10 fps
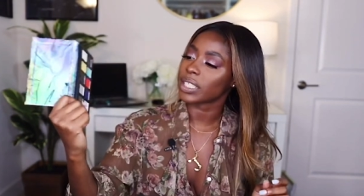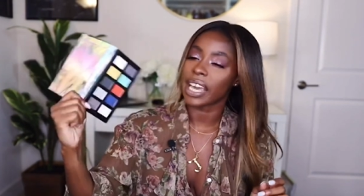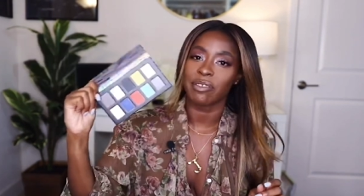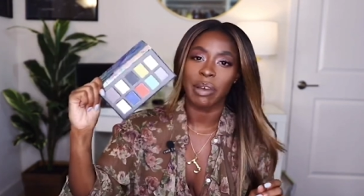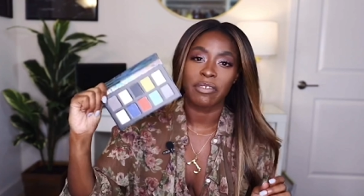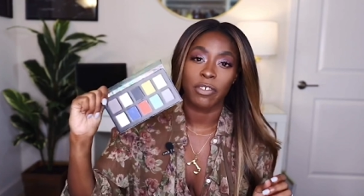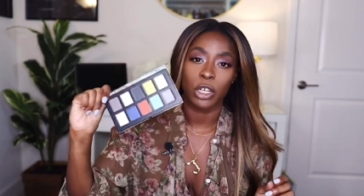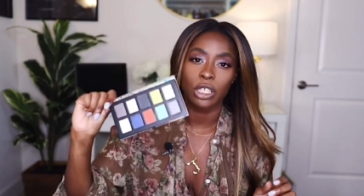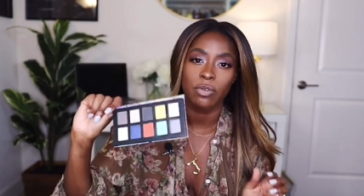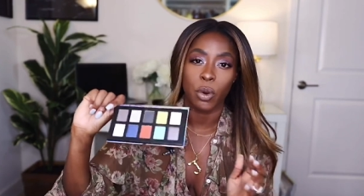was kind of my
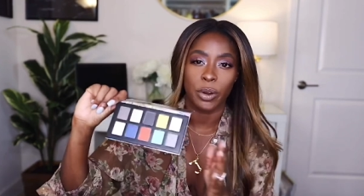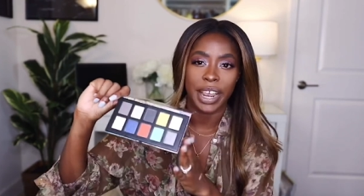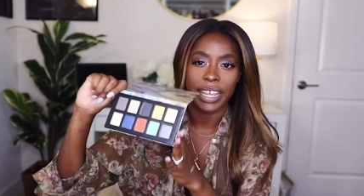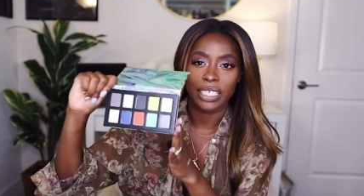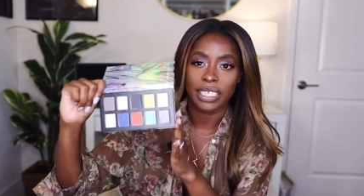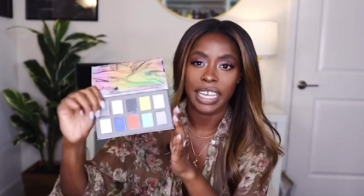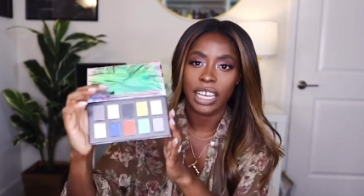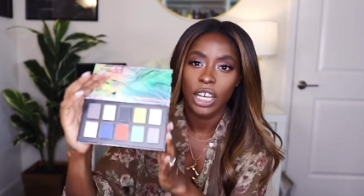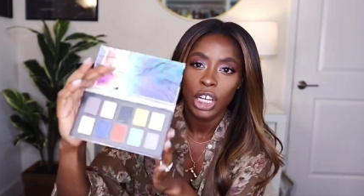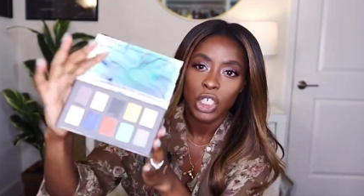first foray into like